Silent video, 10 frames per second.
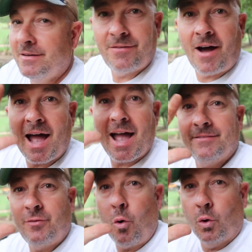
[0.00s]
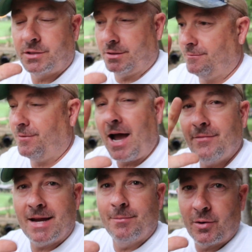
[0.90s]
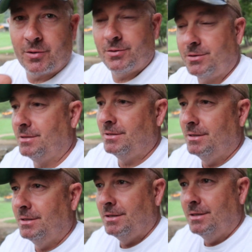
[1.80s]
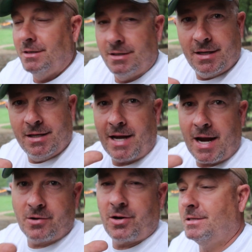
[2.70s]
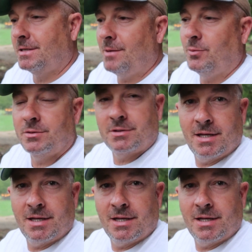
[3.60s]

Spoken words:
5 horses, 5 hay burners in the Cairn Creek stables.